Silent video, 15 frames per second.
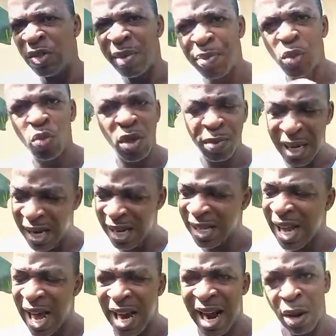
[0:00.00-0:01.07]
raping women
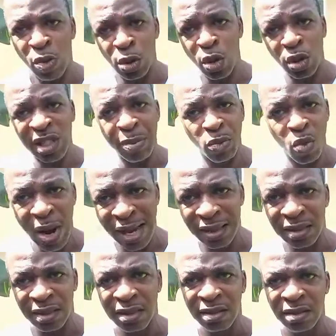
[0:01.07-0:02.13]
anyhow and we just keep
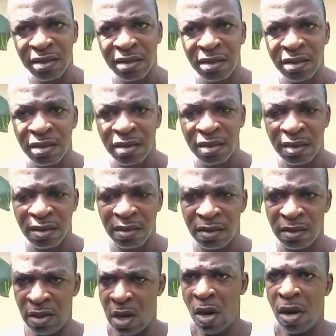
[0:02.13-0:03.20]
quiet.
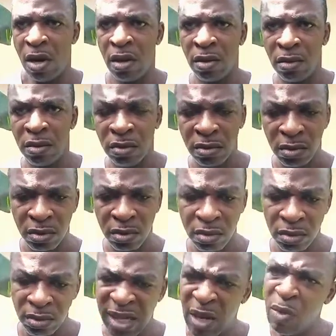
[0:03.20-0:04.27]
Nah,
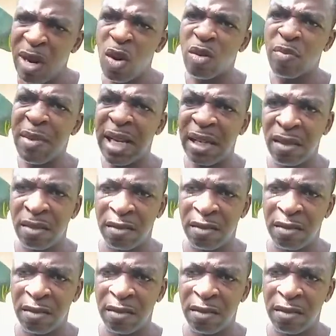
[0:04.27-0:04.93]
then we're not men.